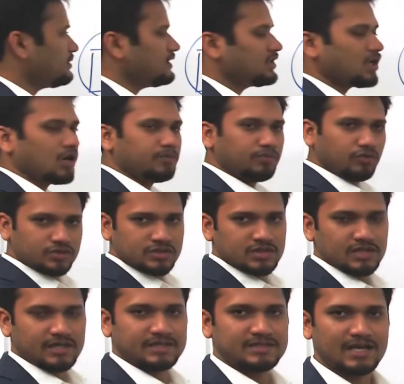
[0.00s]
in our postal
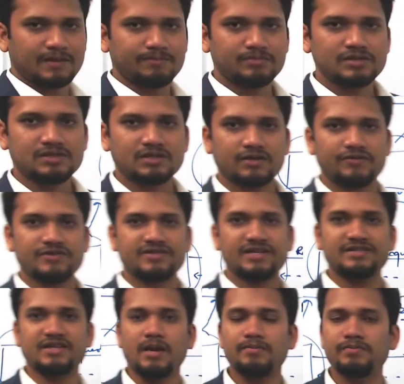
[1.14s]
example, service
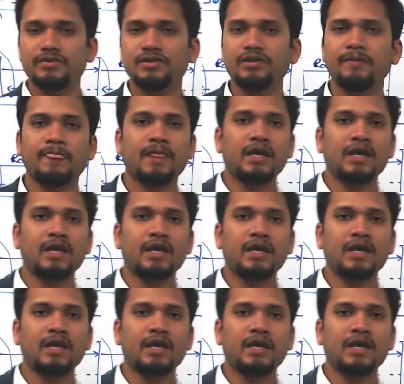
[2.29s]
example,